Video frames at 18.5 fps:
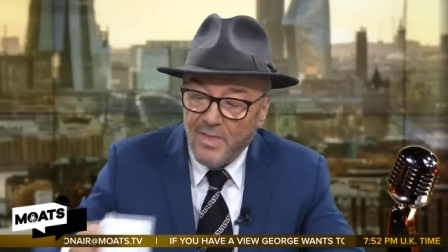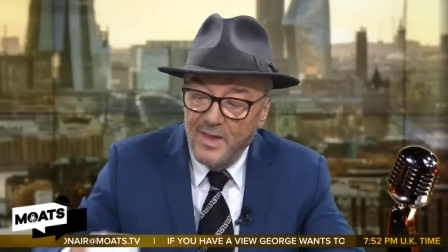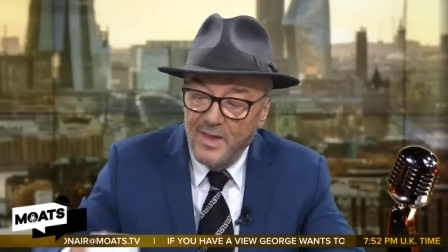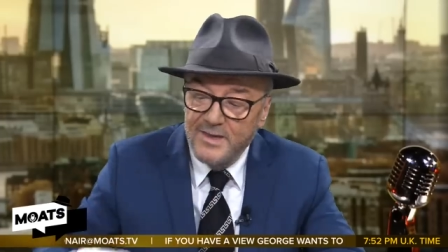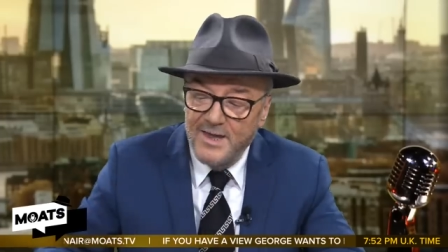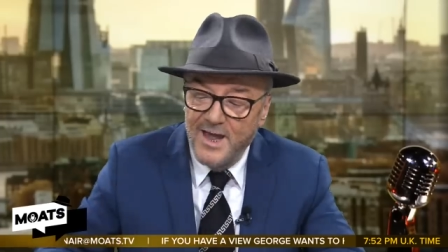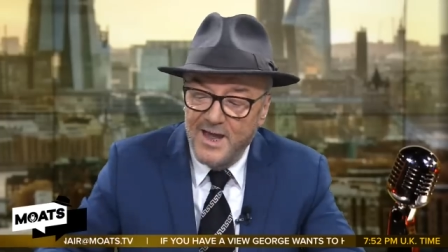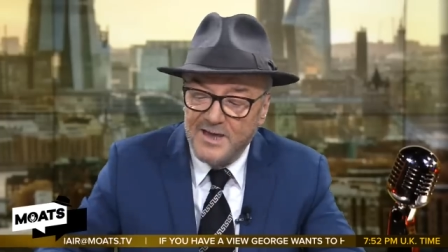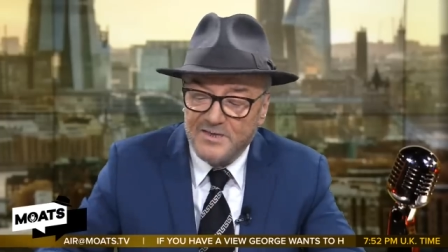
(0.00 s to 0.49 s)

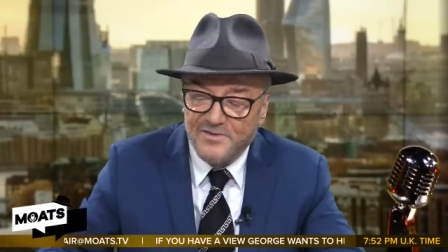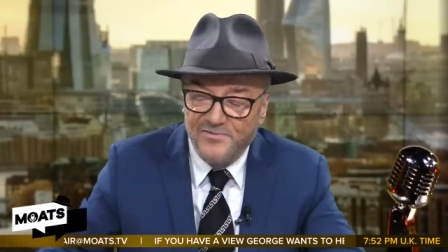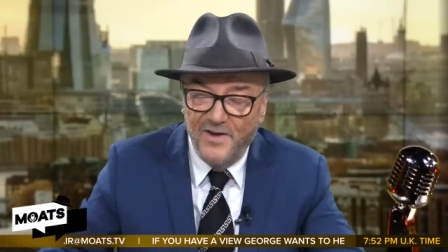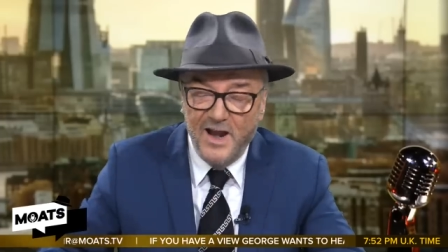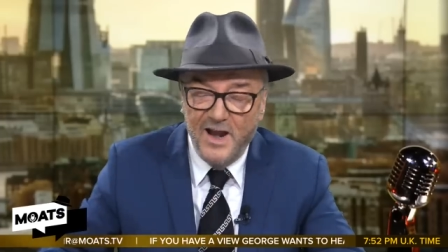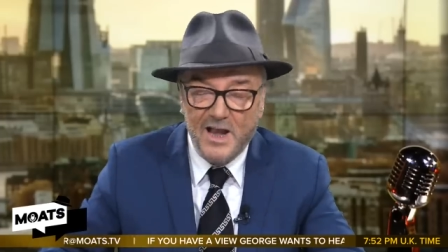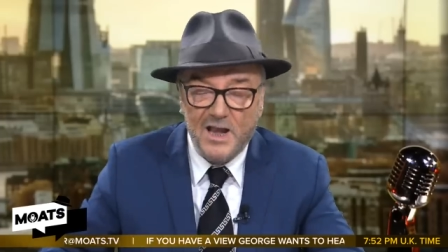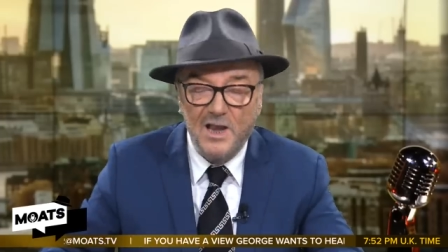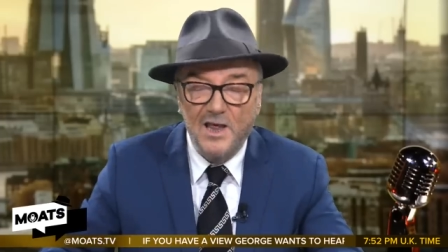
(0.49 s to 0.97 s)
Yes, hello?
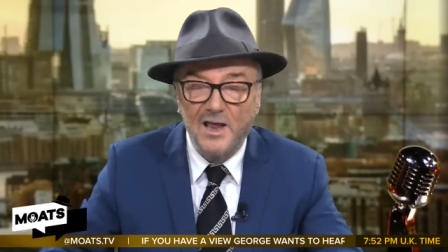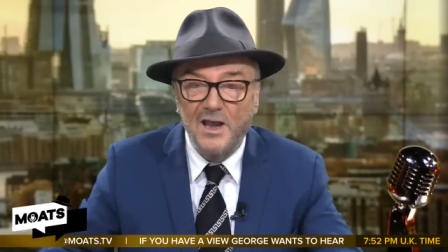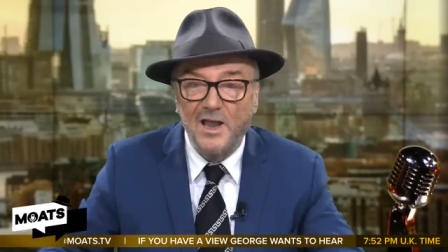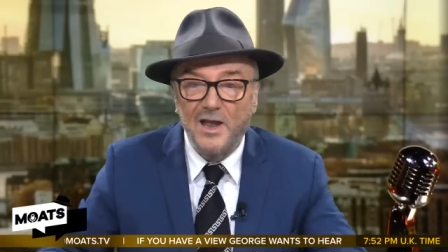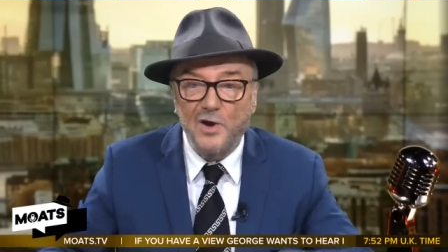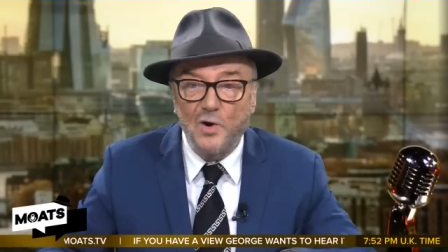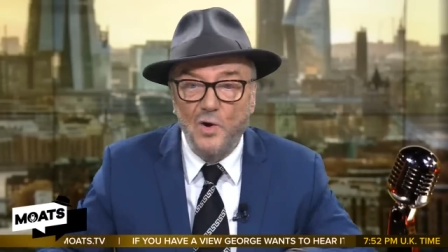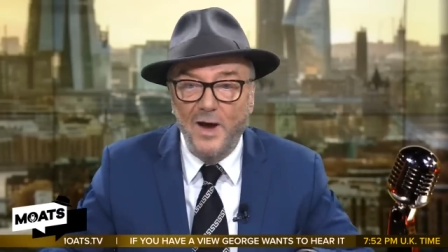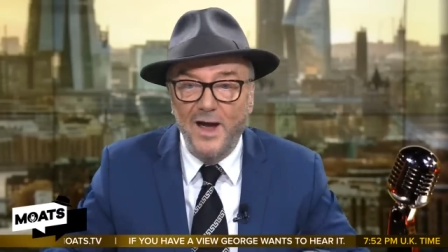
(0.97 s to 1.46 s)
Very
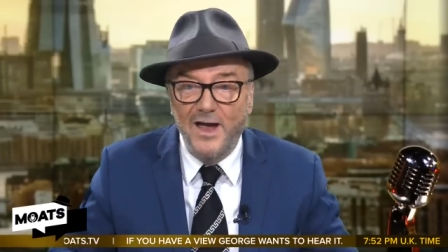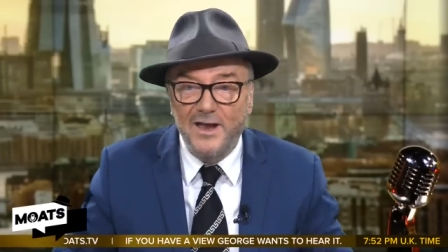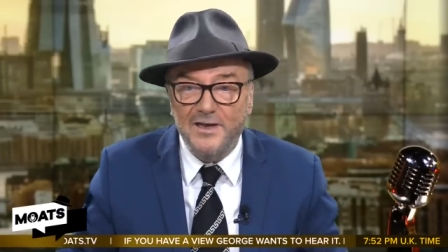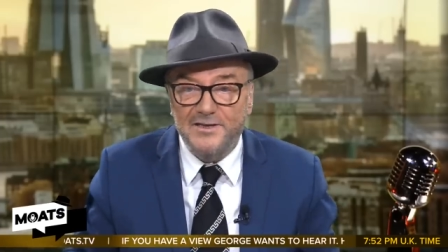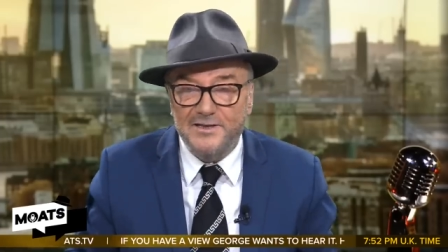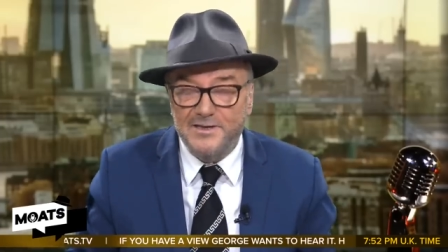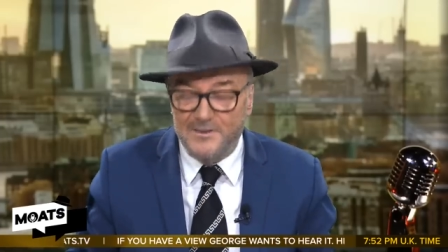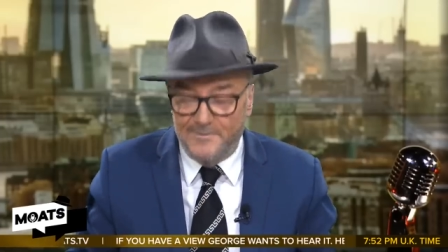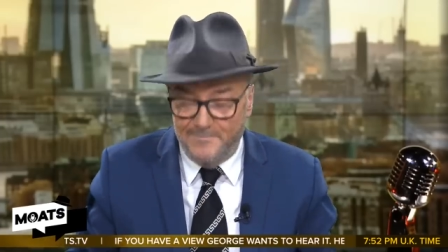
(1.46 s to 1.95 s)
clearly. Go
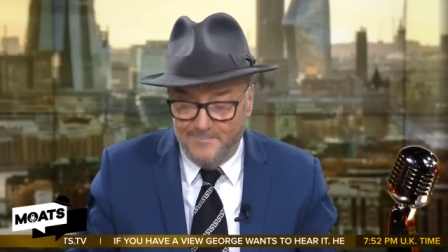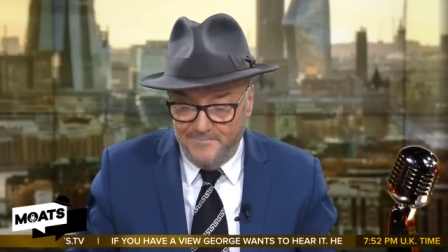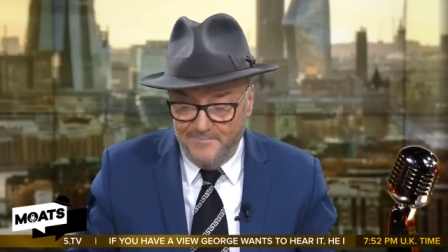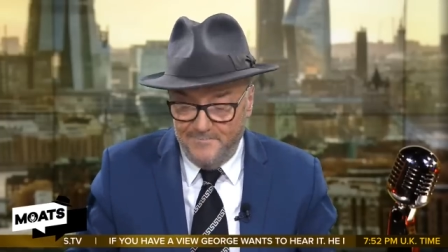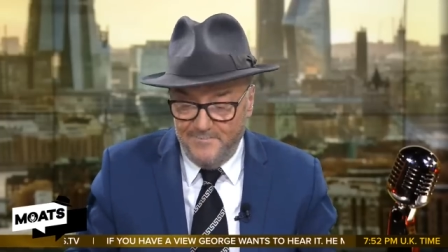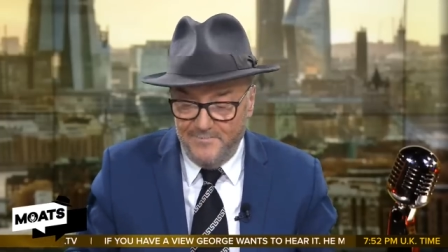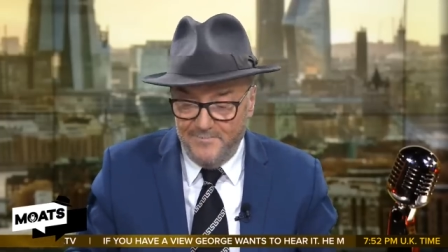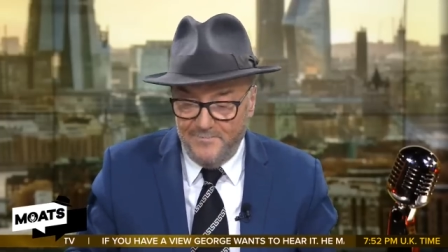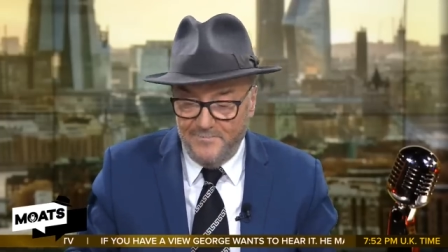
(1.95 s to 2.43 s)
ahead.
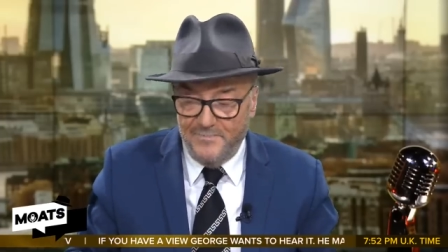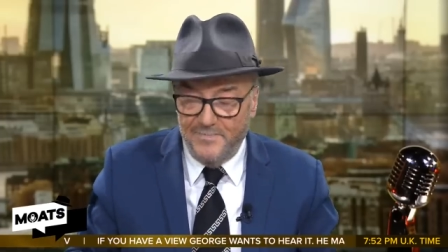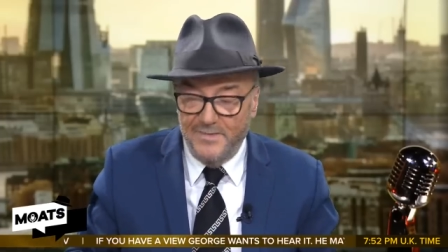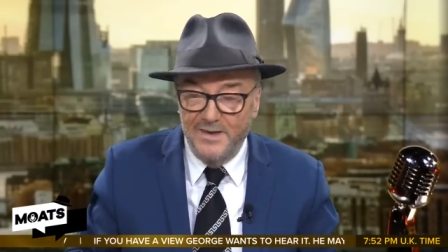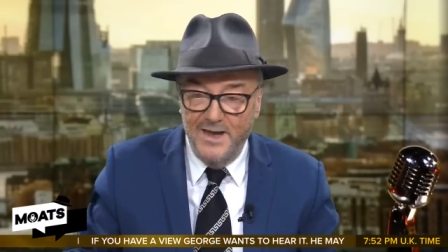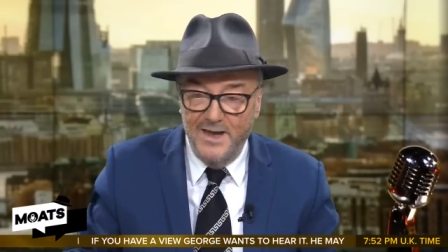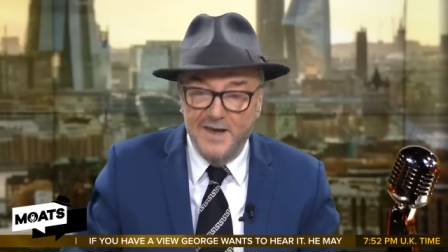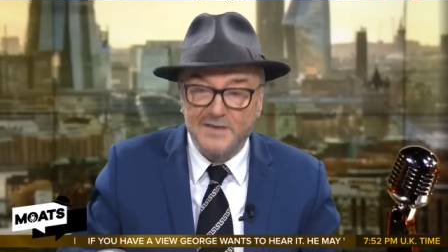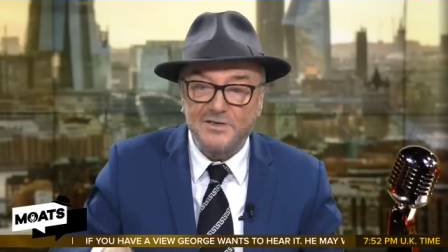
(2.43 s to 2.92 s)

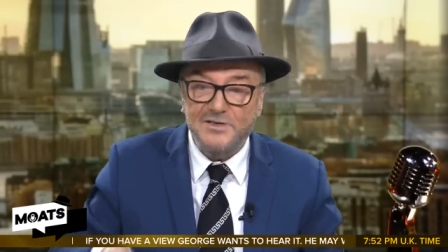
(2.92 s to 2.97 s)
Yes.